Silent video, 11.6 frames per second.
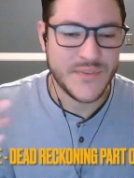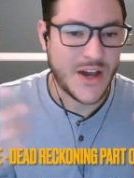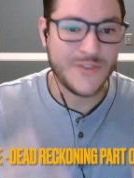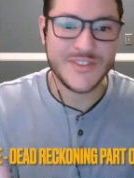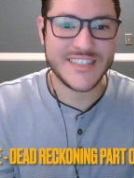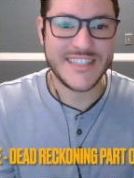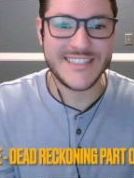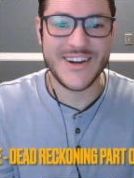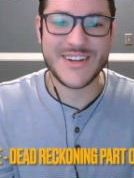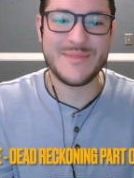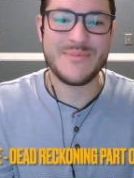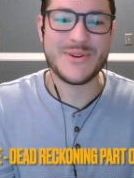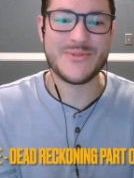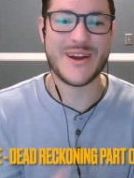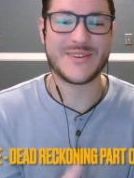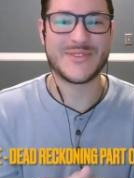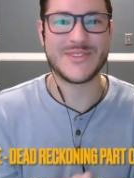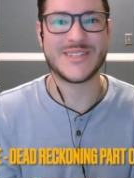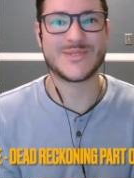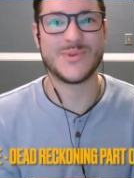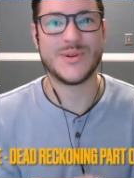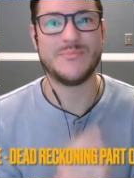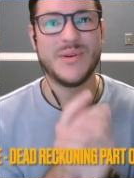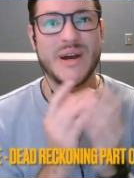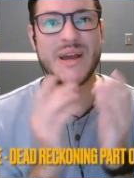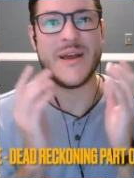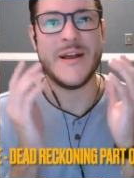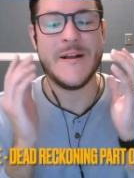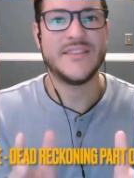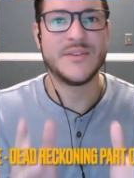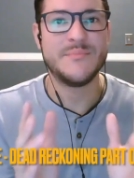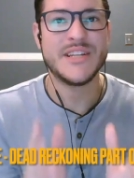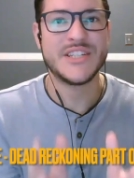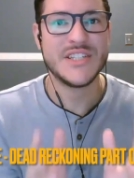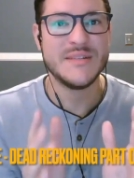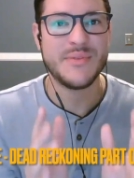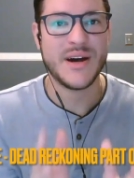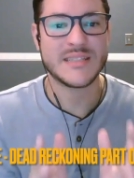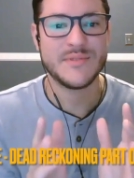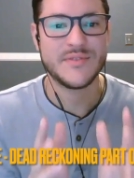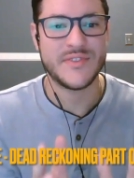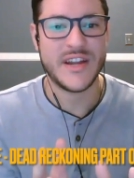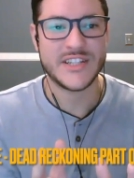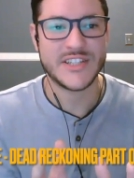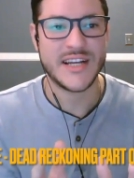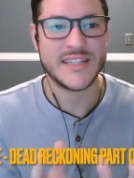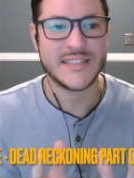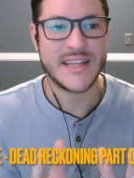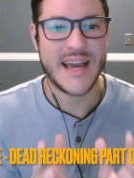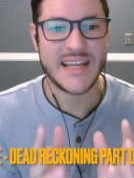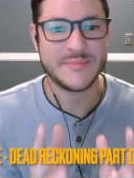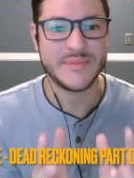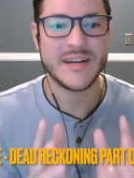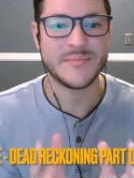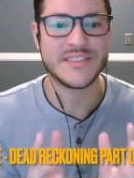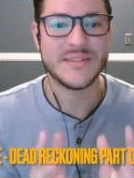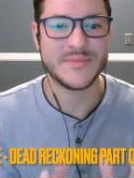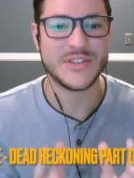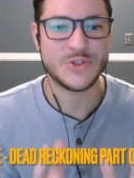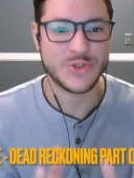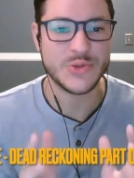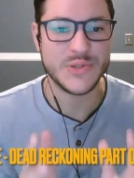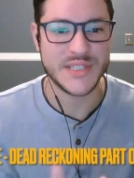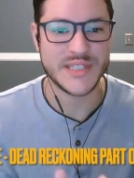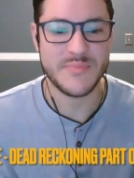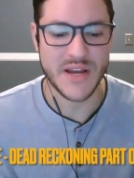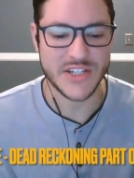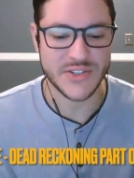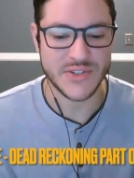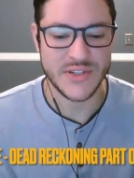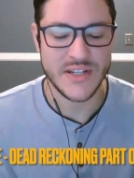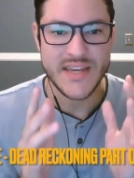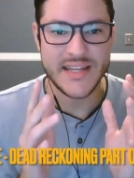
Obviously, he's not going to be around for this one, but the Mission Impossible franchise has become something truly special.